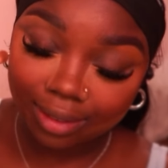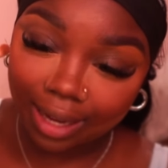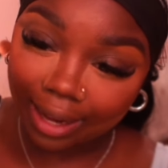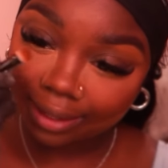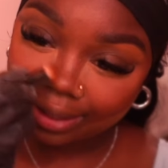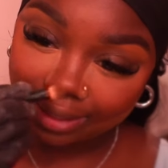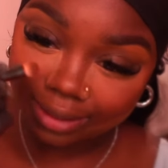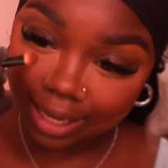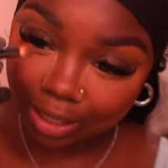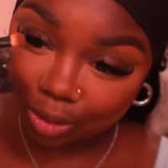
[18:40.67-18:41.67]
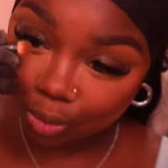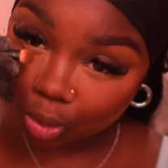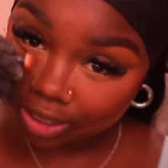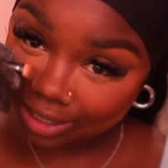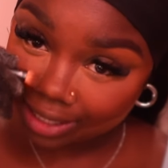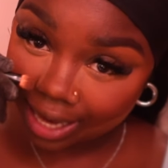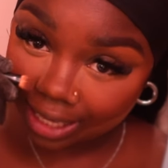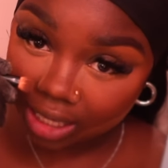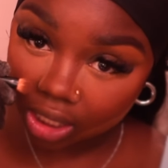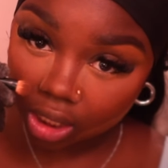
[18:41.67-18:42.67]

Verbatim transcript: like this, like you weren't steady.